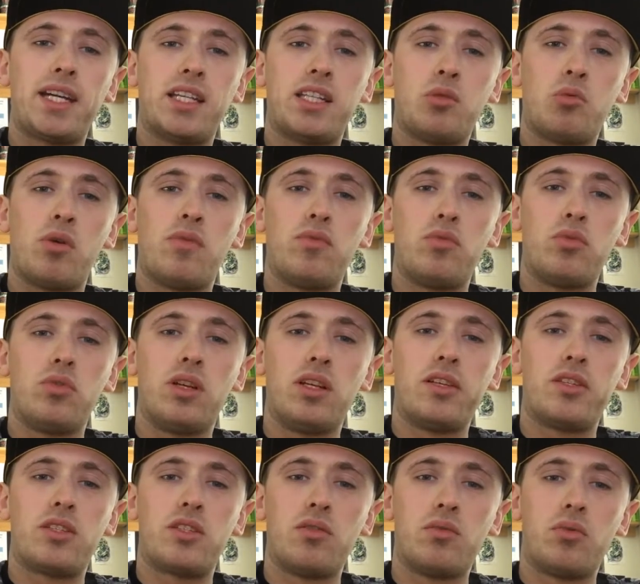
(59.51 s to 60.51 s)
and then we have all the
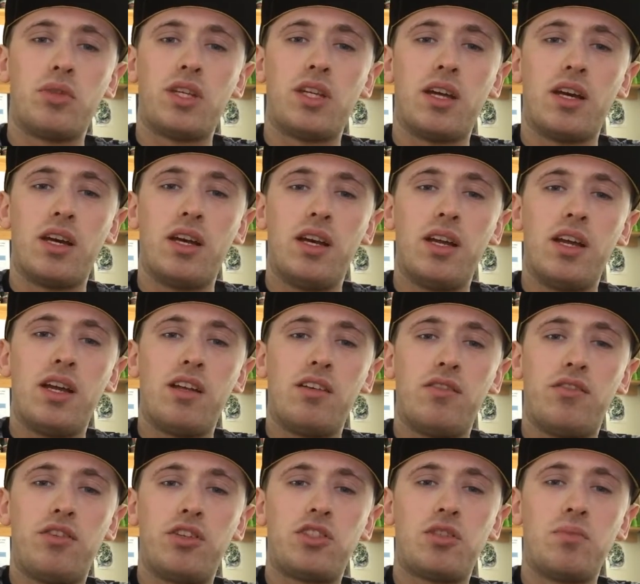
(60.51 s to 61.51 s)
list, all the
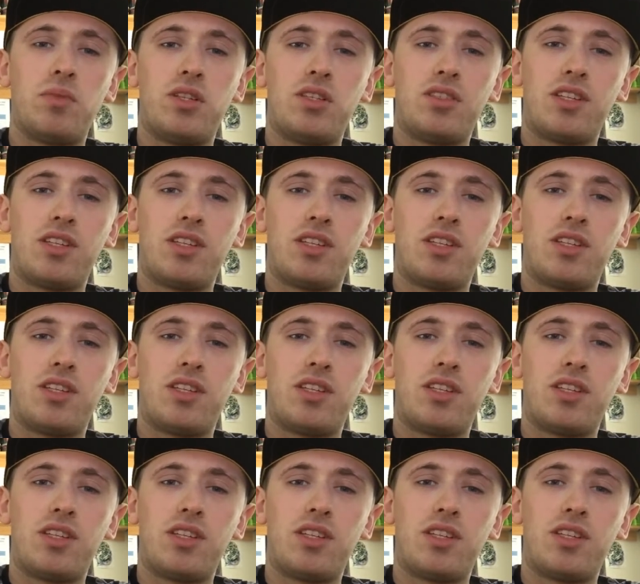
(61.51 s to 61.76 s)
vitamins.